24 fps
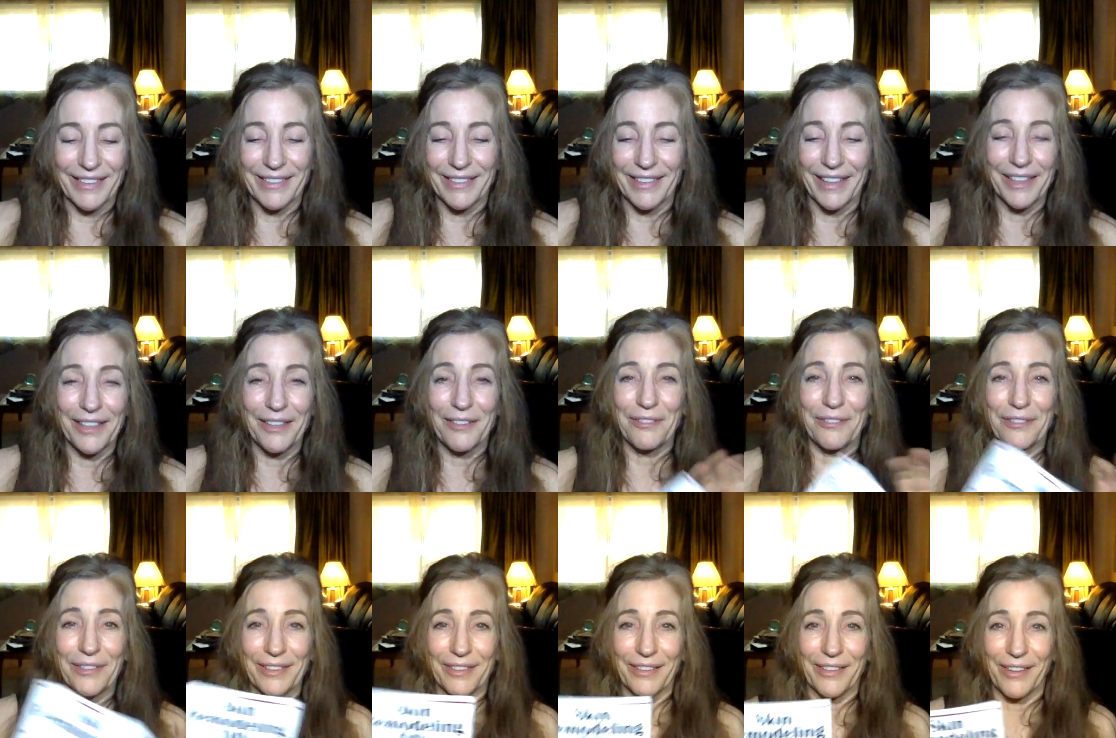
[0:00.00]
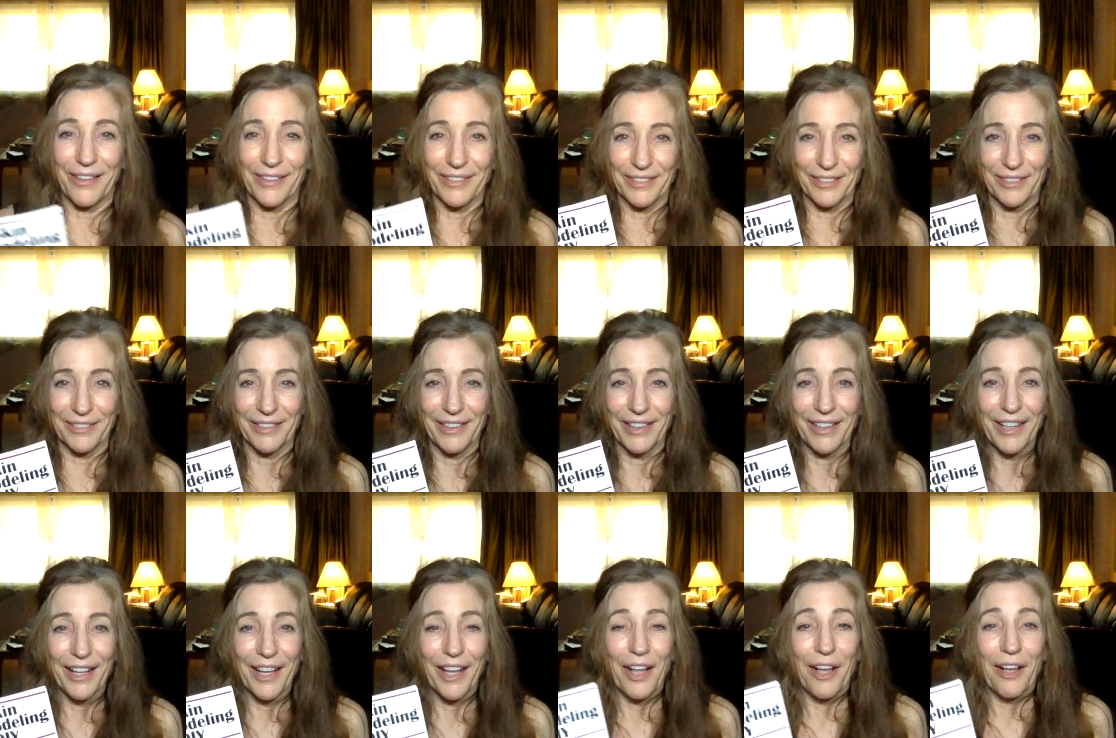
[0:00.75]
like
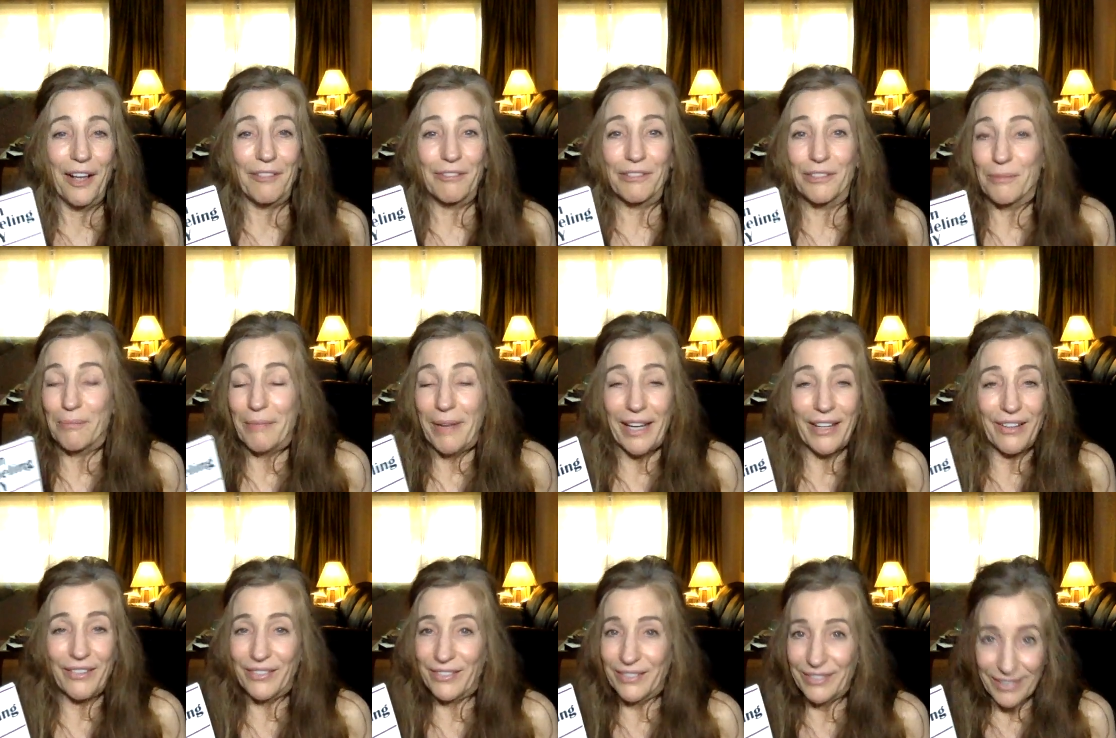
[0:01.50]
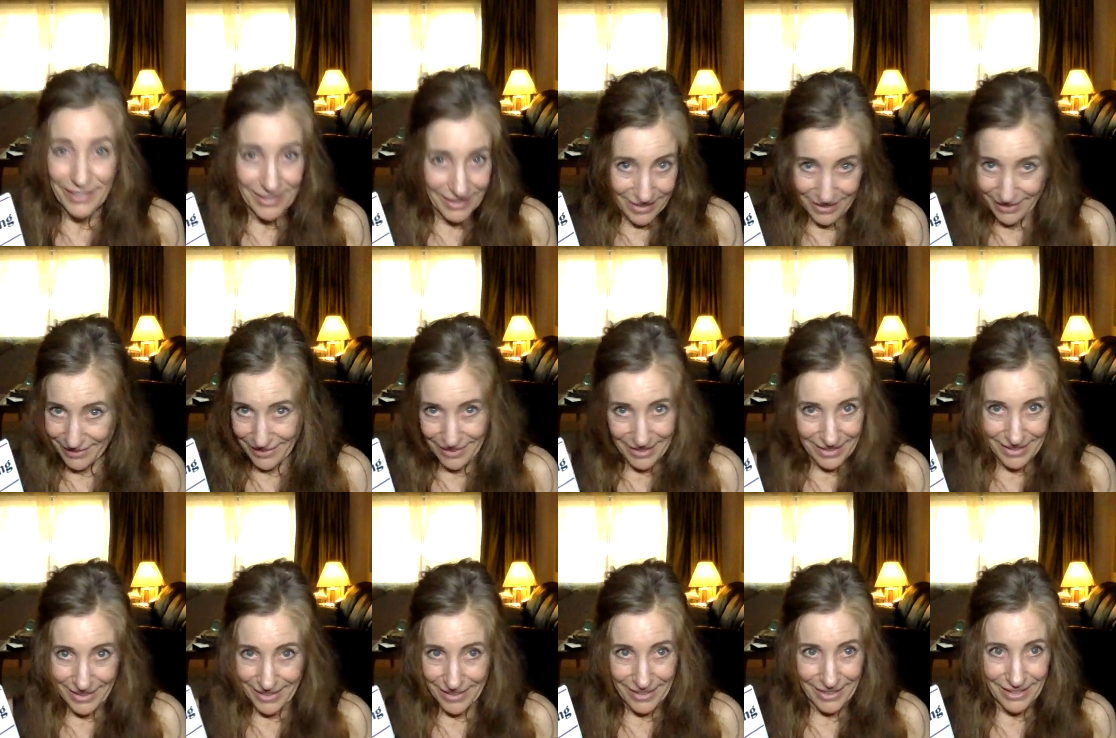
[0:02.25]
for my own
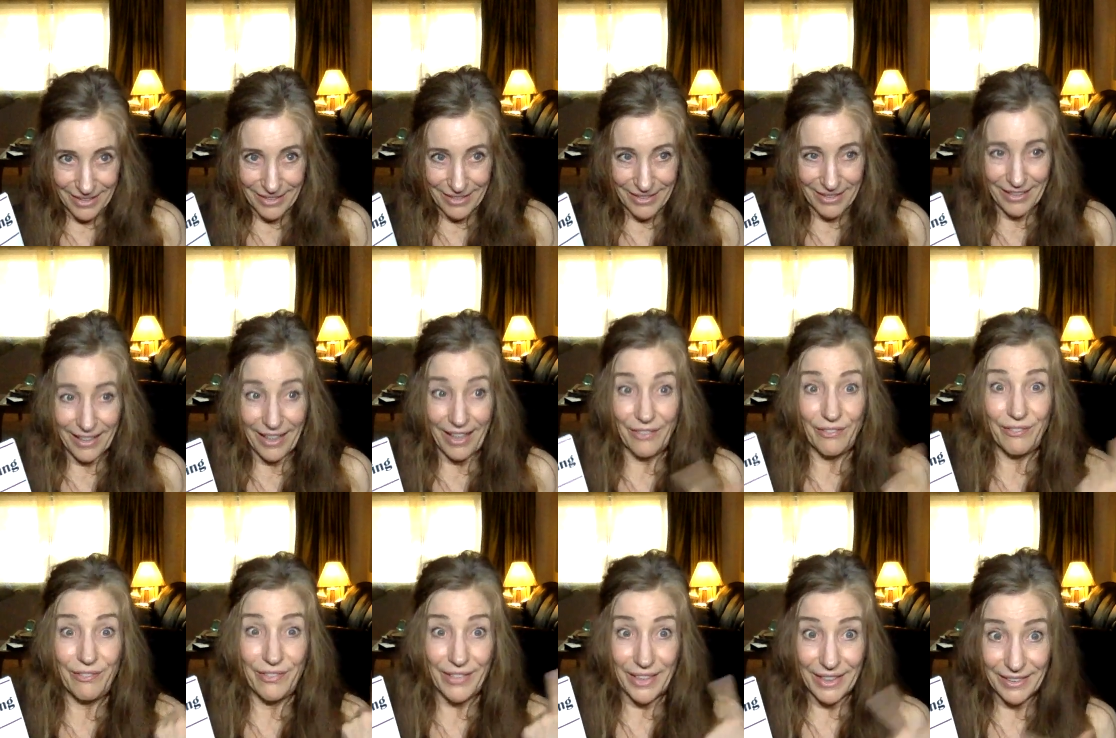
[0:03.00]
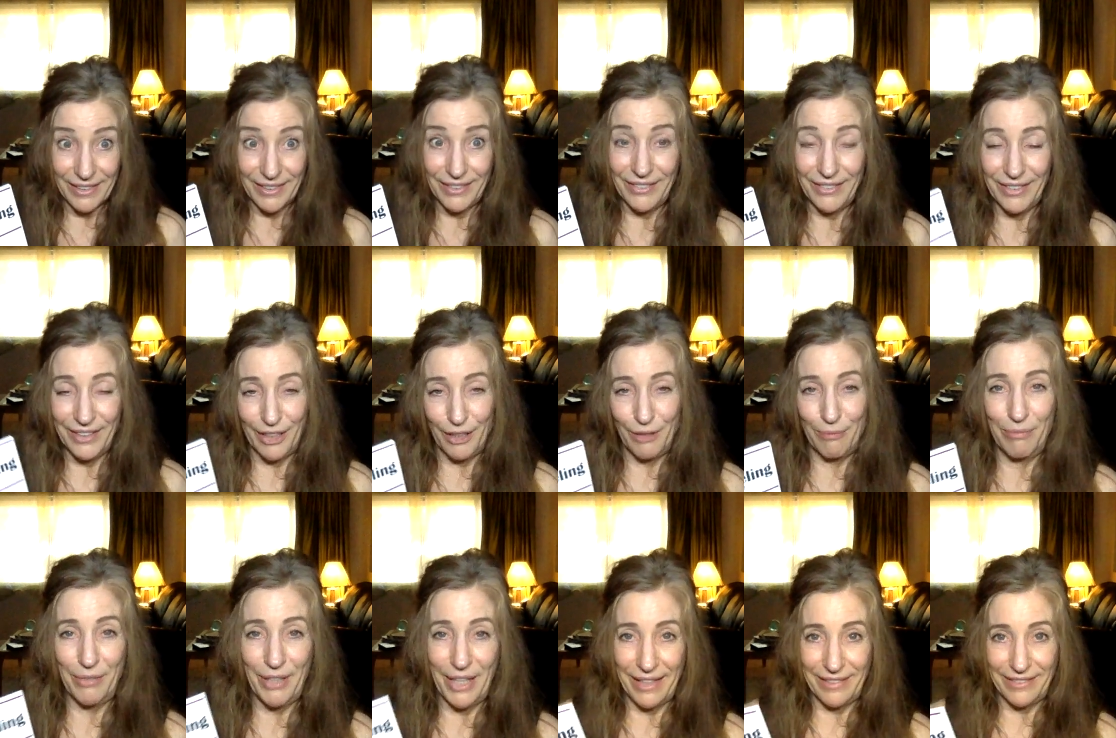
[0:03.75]
skincare and facial care
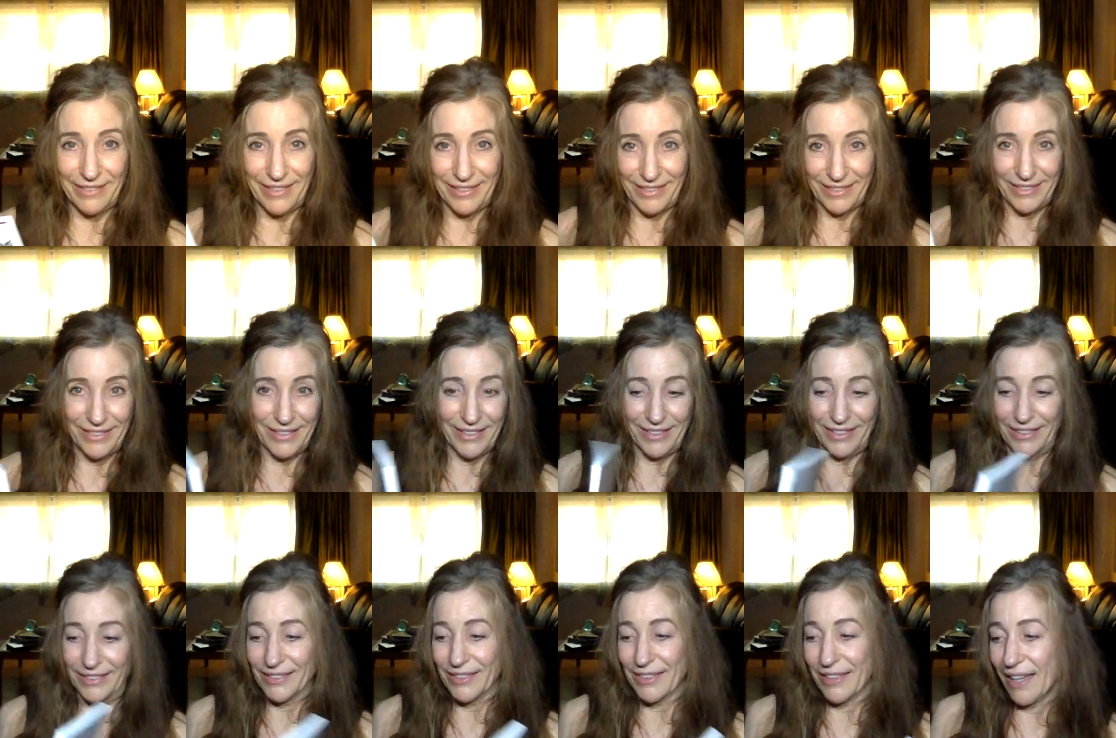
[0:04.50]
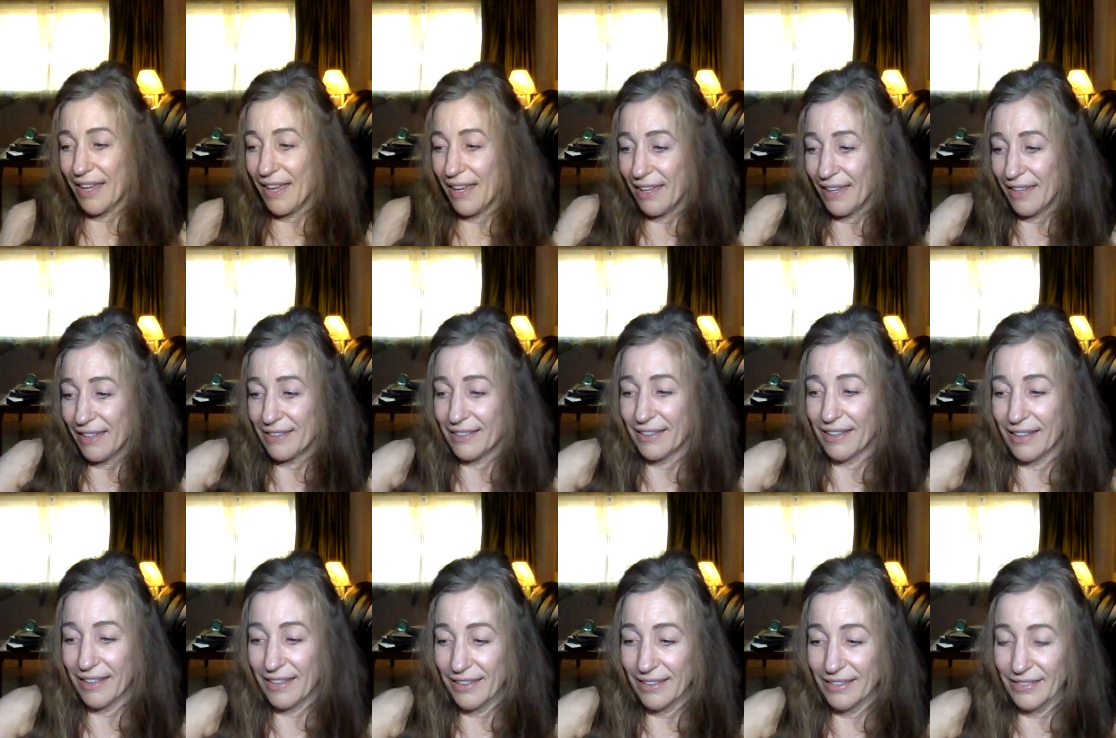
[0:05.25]
practices.
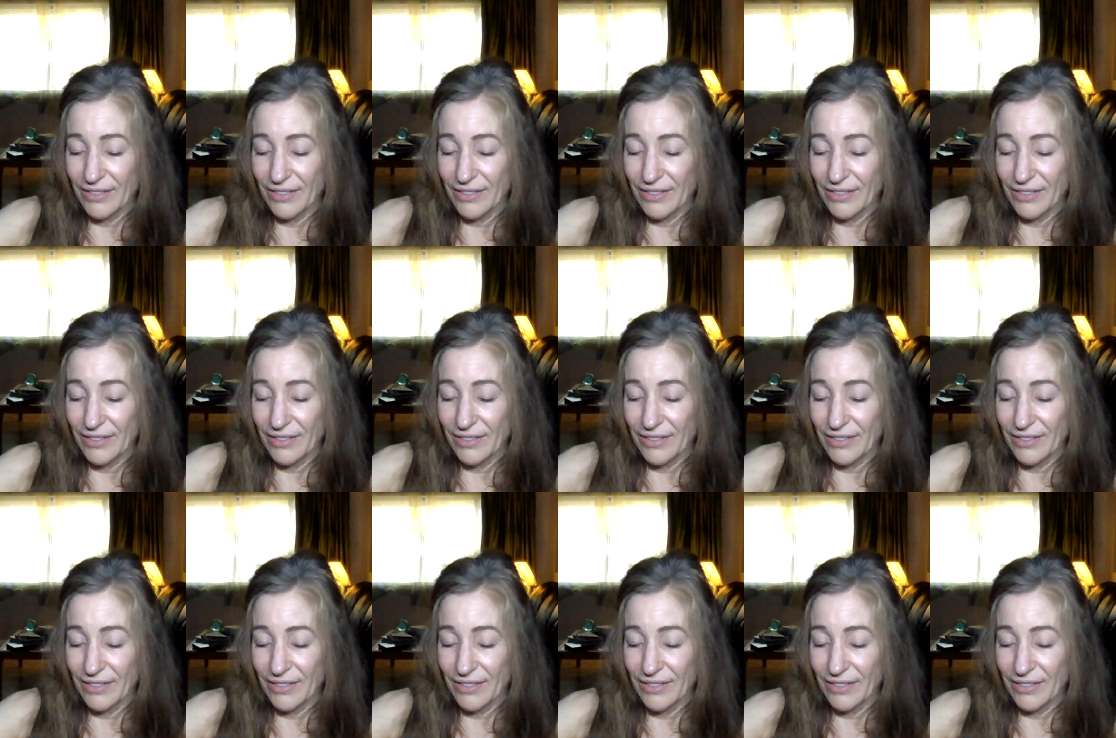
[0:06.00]
And